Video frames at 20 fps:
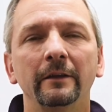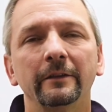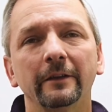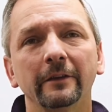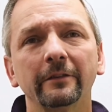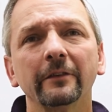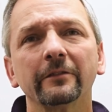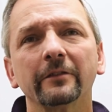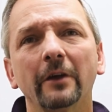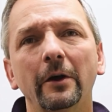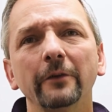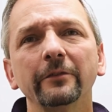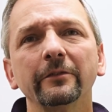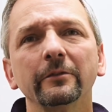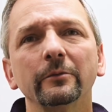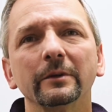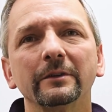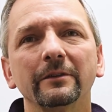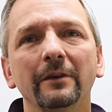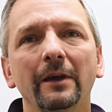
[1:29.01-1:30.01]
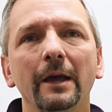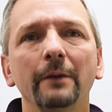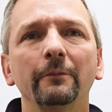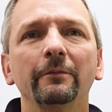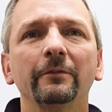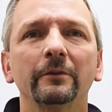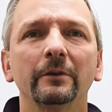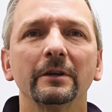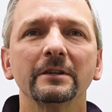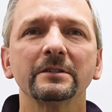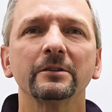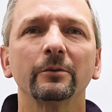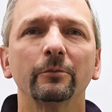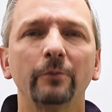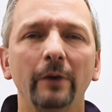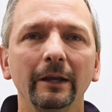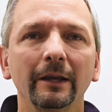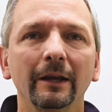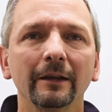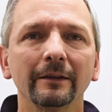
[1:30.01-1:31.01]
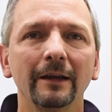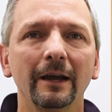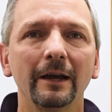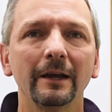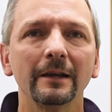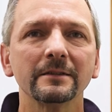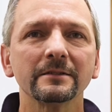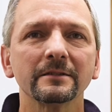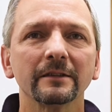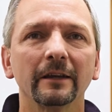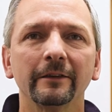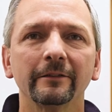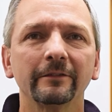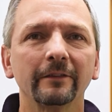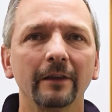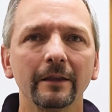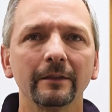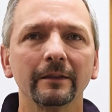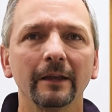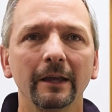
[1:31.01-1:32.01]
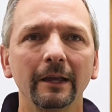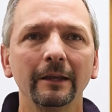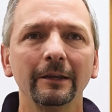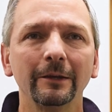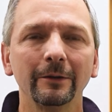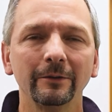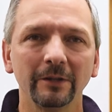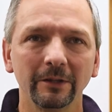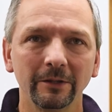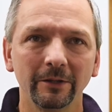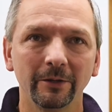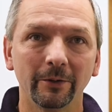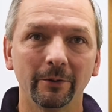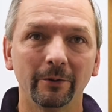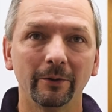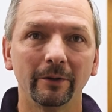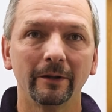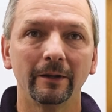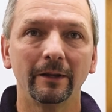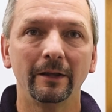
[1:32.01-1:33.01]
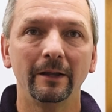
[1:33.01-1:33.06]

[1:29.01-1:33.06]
This is also a time for us to recognize and say thank you to you.